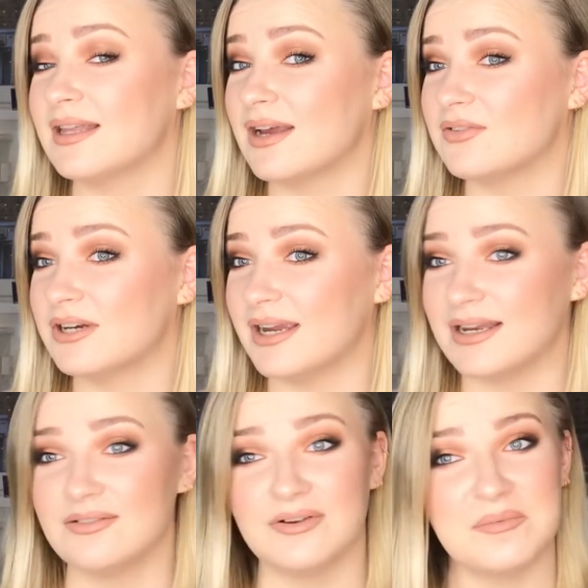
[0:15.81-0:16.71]
that I've
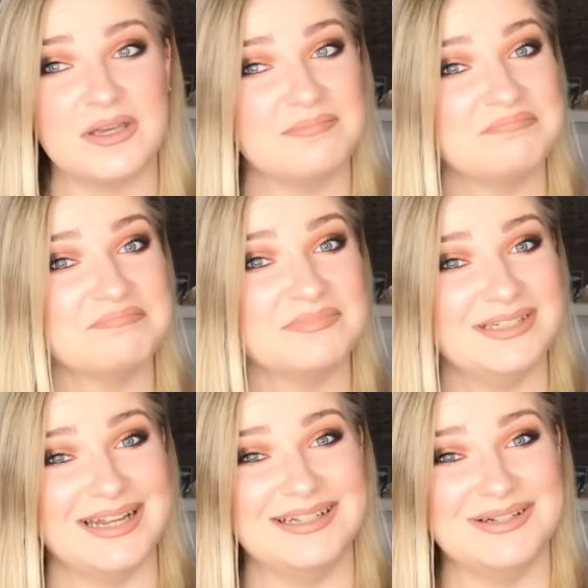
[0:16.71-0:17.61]
created from it,
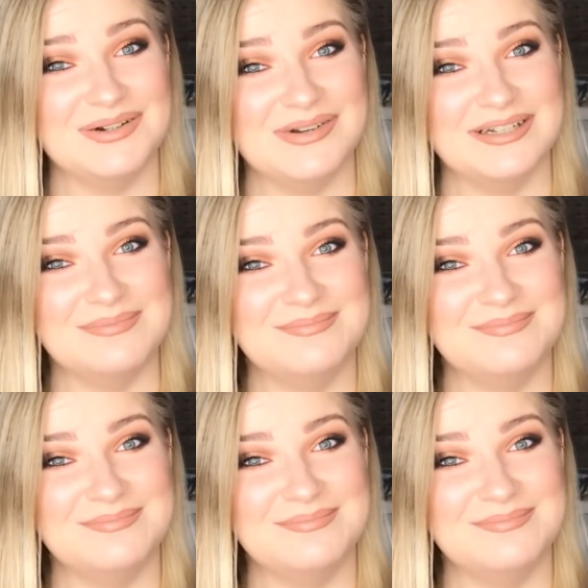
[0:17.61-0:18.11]
stay tuned.